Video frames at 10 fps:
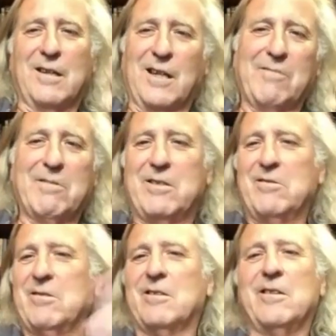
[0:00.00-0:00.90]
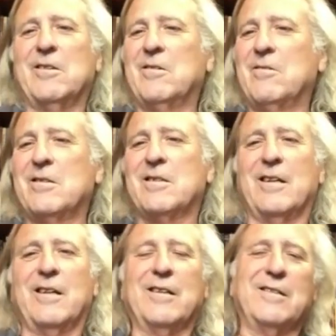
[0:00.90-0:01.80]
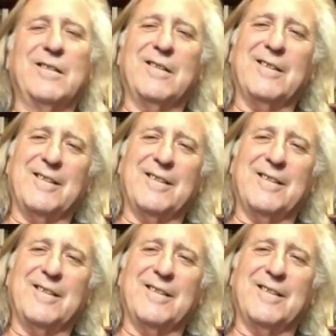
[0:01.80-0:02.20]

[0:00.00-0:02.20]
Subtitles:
I was using those, and